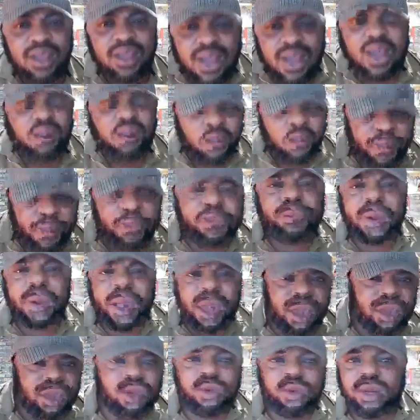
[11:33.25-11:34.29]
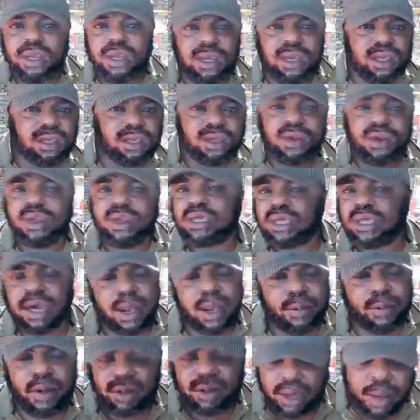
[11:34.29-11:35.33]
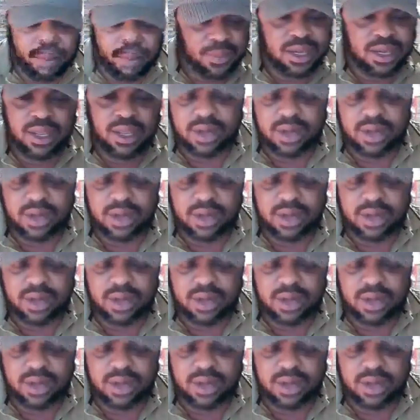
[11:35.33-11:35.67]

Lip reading: I will be playing you the disunity among them